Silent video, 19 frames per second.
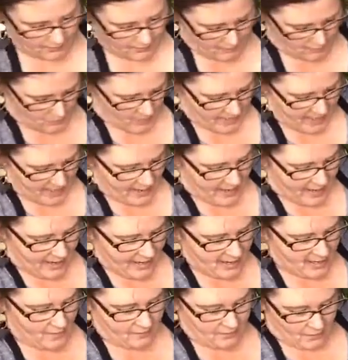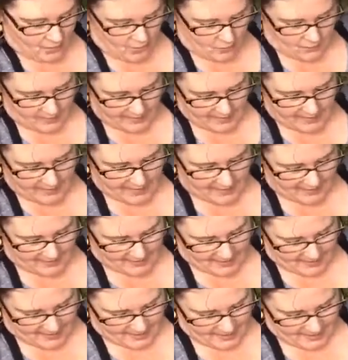The way I have always done
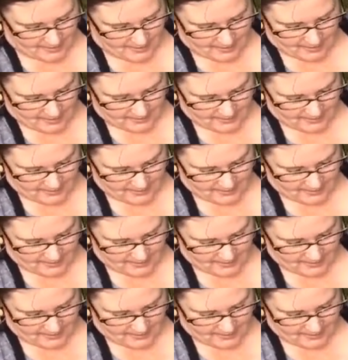that